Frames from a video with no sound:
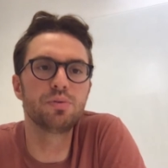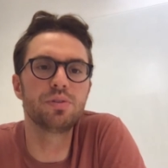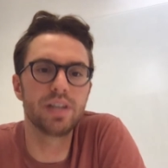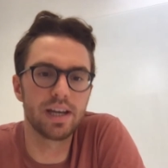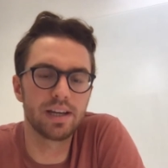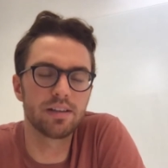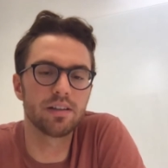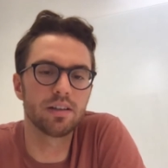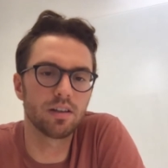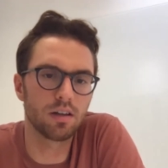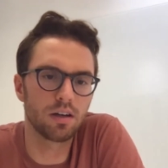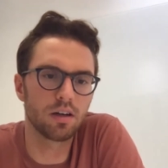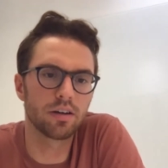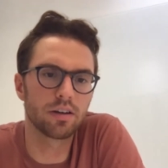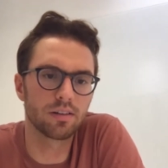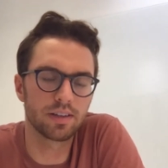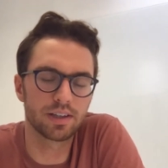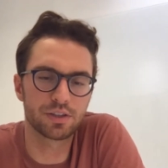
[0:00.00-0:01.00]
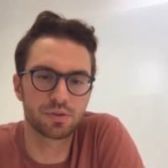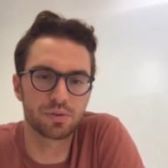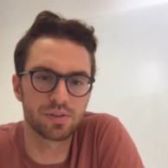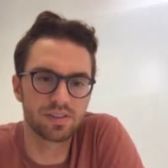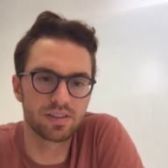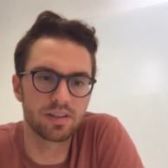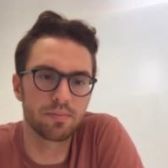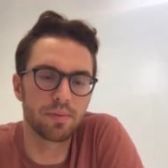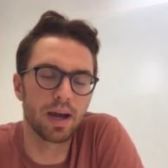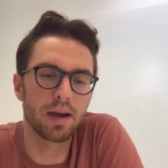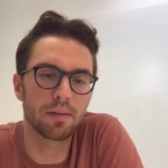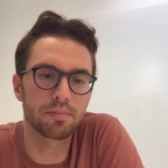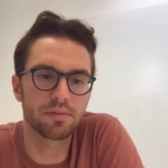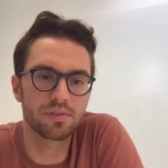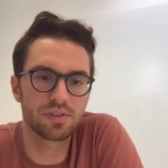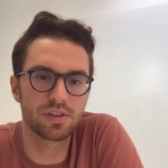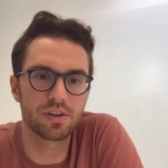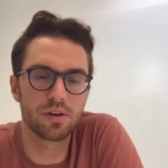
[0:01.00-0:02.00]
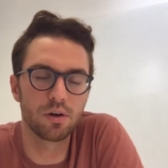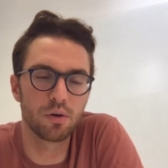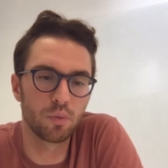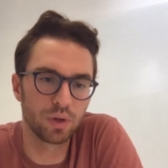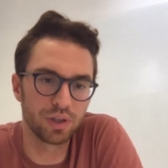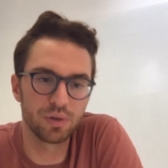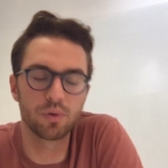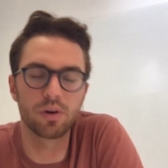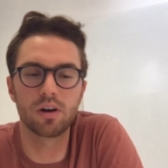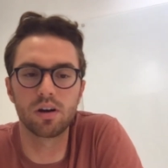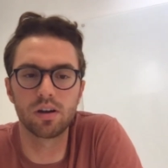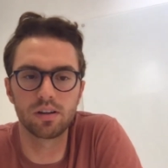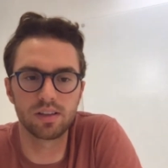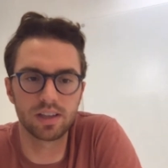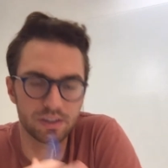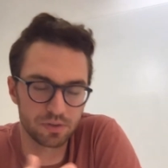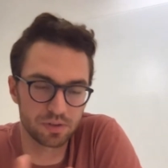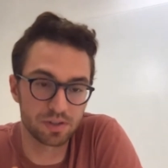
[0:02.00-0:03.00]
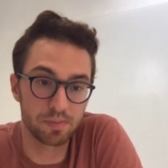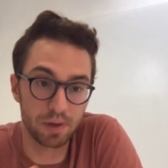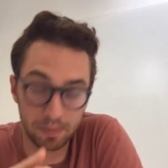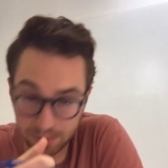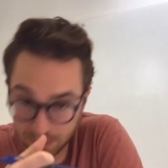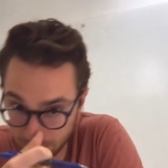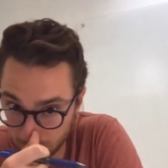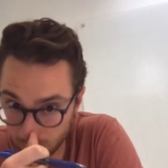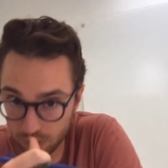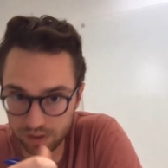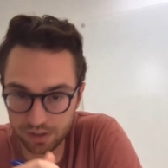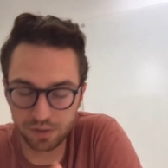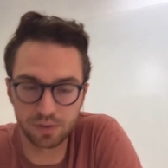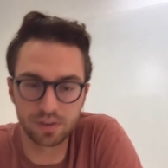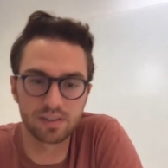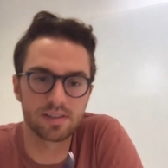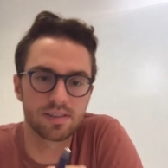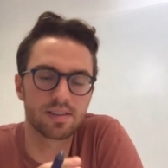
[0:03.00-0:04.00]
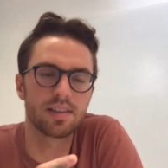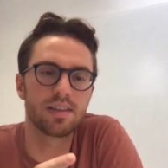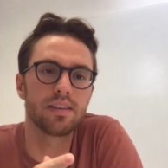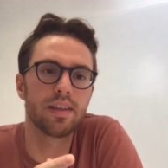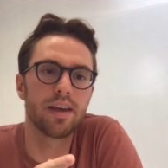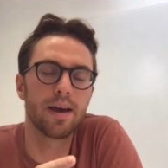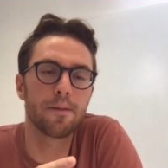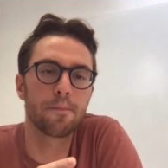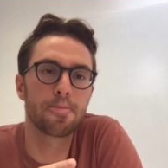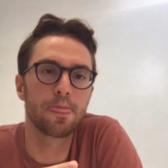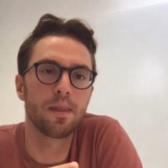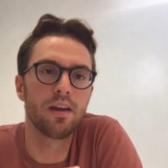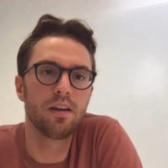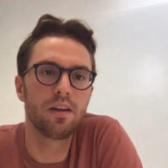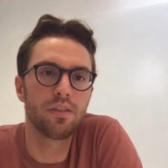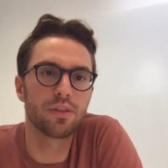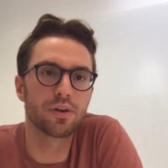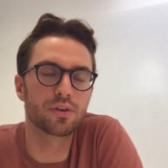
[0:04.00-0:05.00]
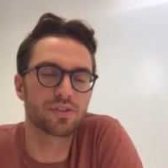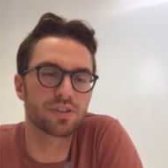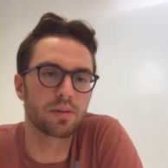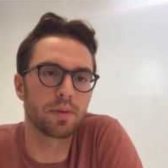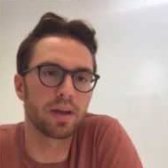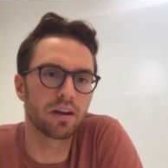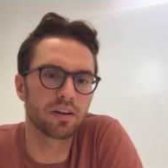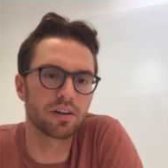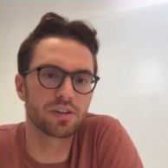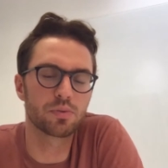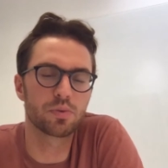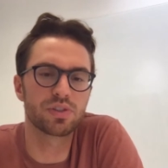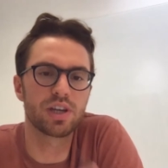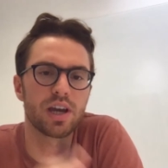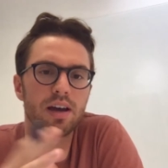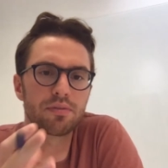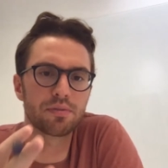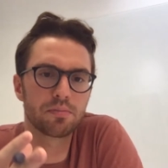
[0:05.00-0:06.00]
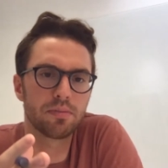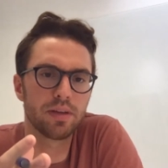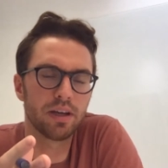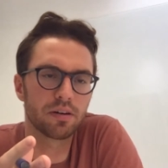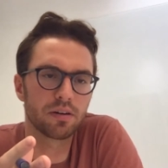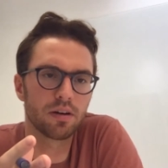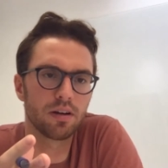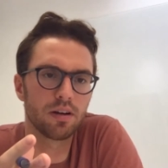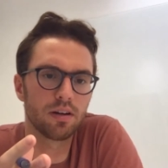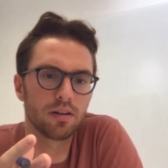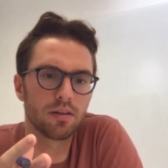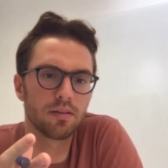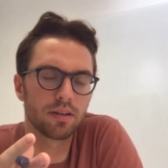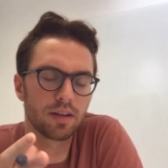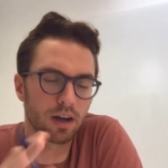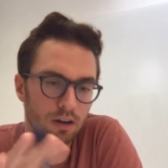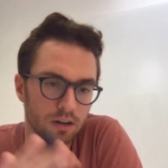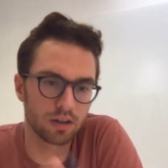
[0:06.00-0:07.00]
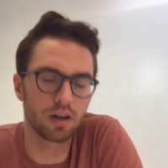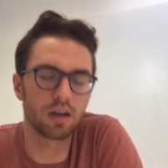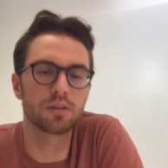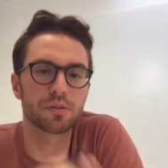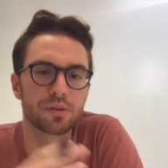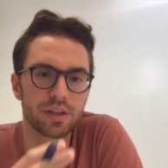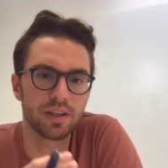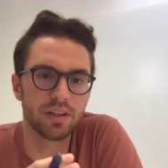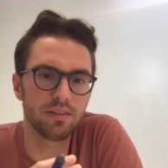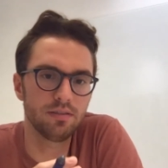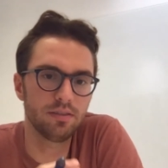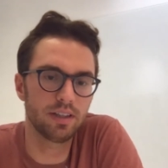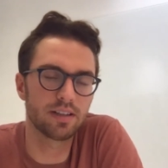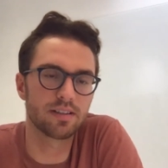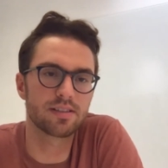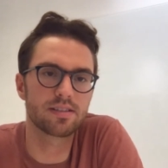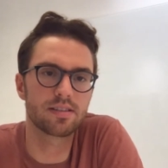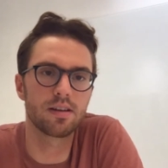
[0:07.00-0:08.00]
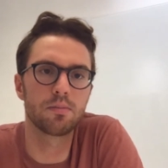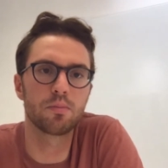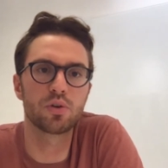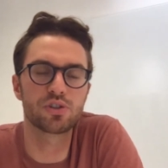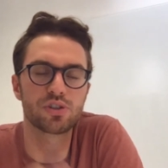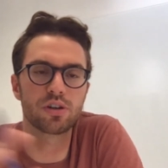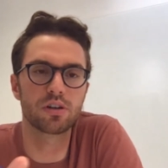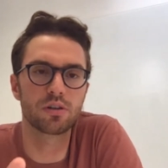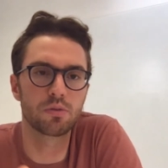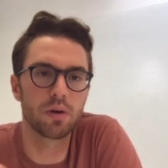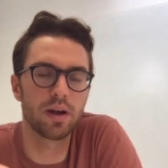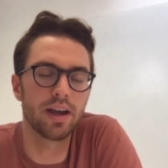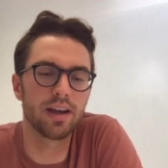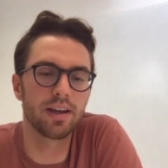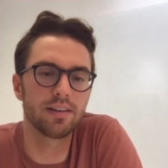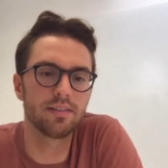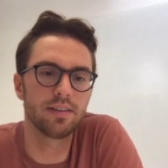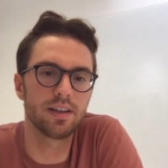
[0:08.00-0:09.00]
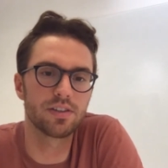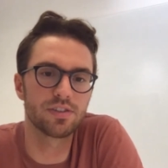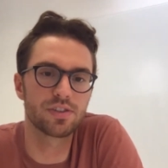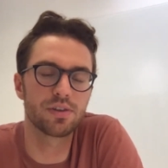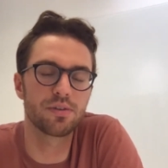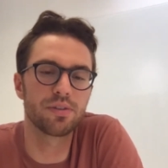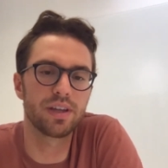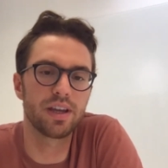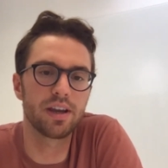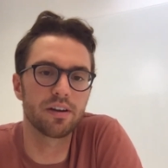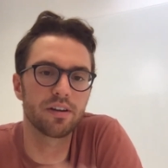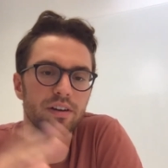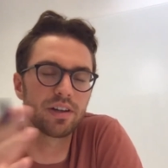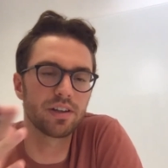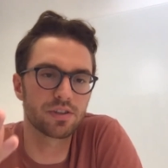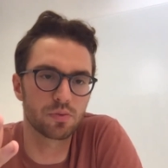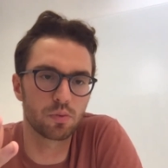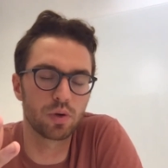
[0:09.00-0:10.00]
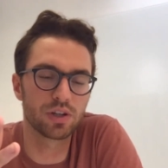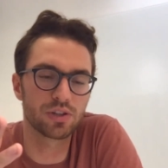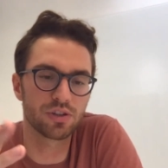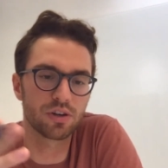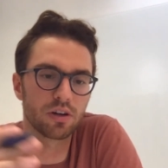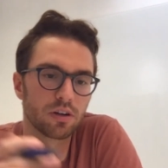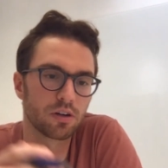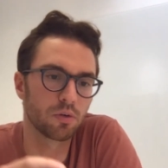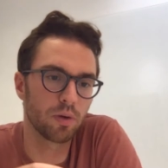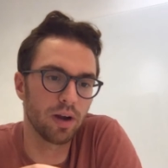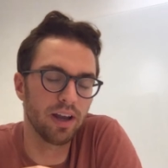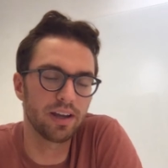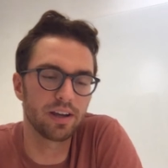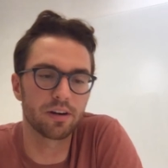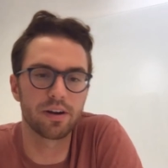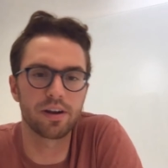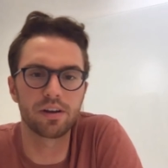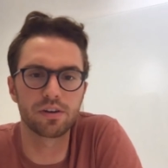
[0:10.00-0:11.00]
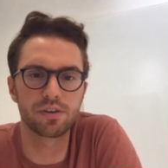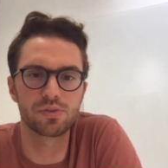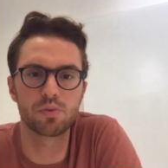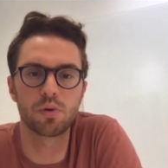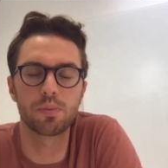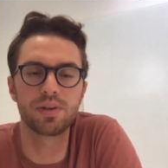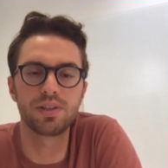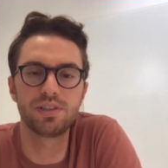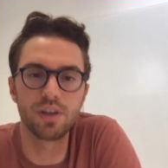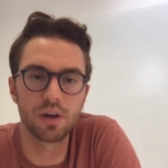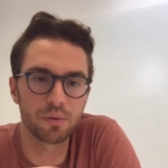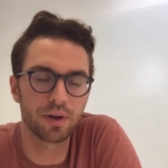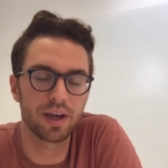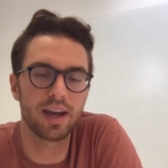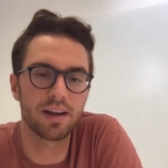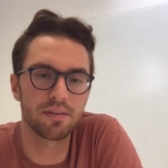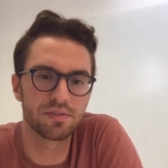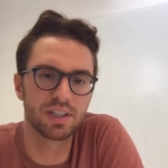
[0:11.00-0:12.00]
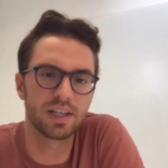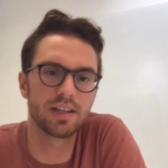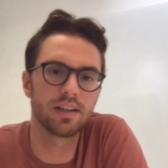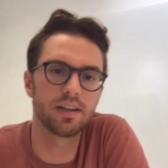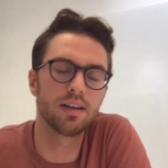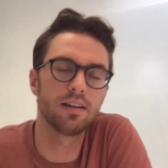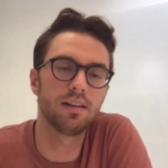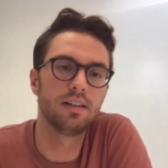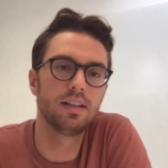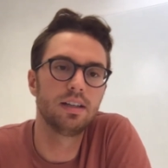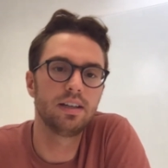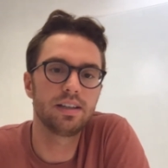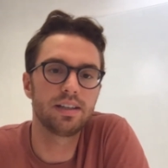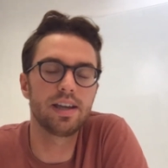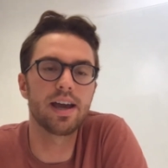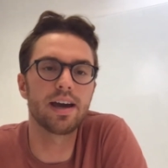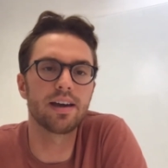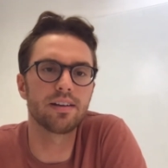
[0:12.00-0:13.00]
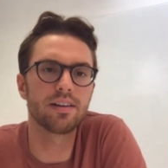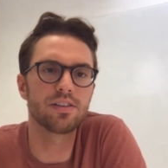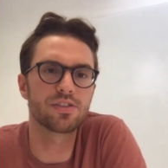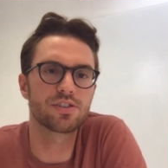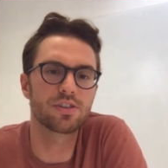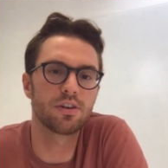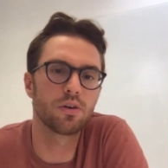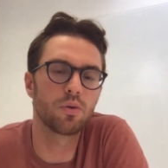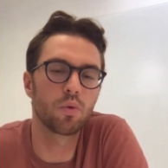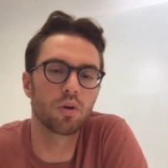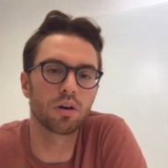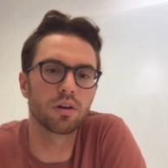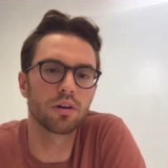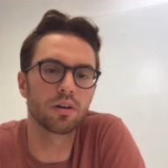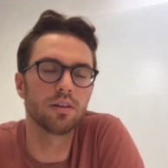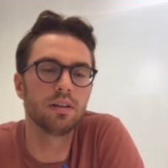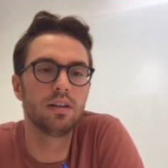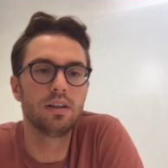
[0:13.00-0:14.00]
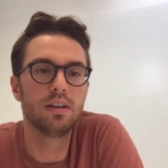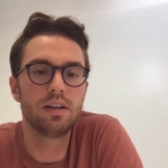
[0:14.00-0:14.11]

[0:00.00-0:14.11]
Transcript: data on Electricity Map. So when you are on electricitymap.org, you can see that there are some areas which are colored in and some which are gray. And so the areas which are gray are areas where we don't have data yet. And so we're